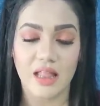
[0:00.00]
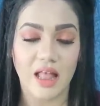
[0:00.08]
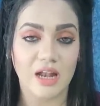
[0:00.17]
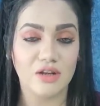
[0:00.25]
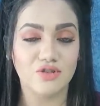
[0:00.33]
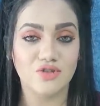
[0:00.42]

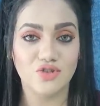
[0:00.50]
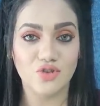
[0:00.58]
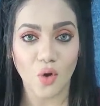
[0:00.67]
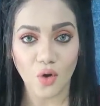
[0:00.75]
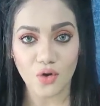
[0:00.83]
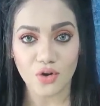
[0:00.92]
that is
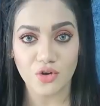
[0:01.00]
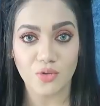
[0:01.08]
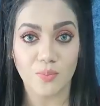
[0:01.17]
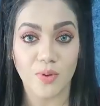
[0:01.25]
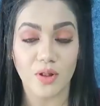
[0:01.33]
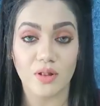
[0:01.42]
so good to
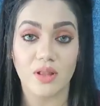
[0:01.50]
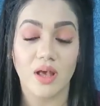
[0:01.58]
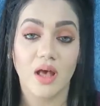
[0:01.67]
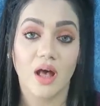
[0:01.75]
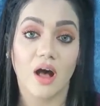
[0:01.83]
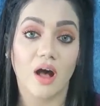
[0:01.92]
build